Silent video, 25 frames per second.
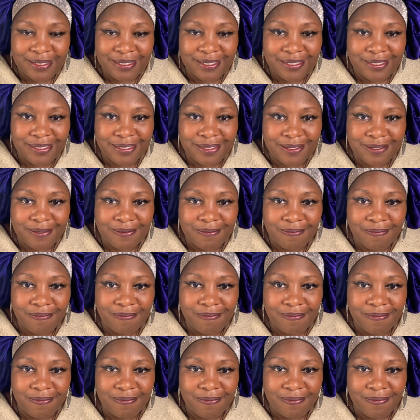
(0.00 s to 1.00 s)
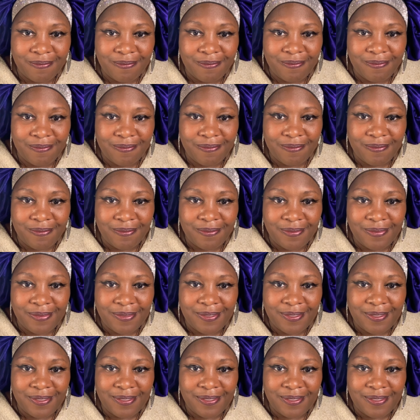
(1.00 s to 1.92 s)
(no one is talking)